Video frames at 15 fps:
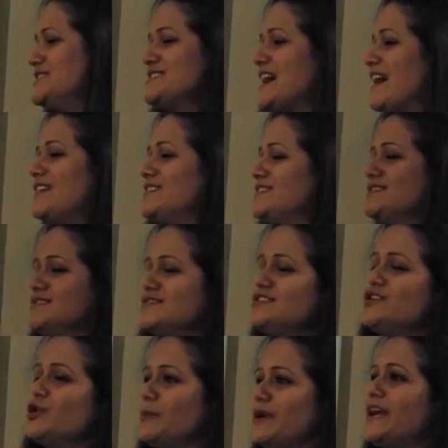desired
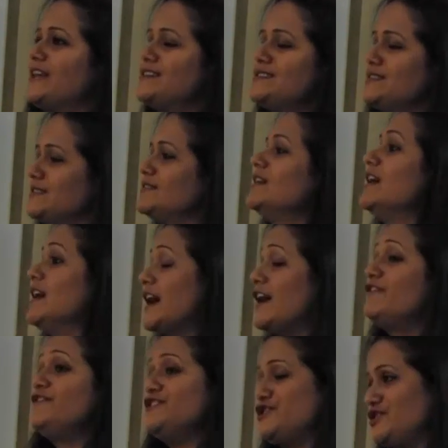genomic editing
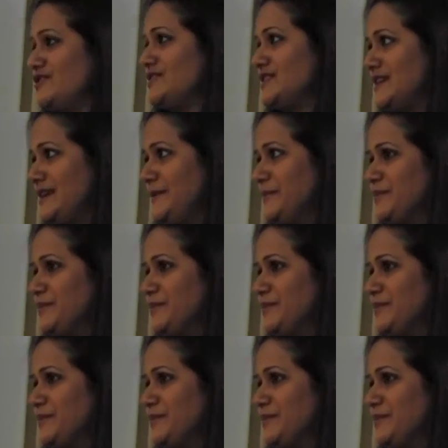efficiently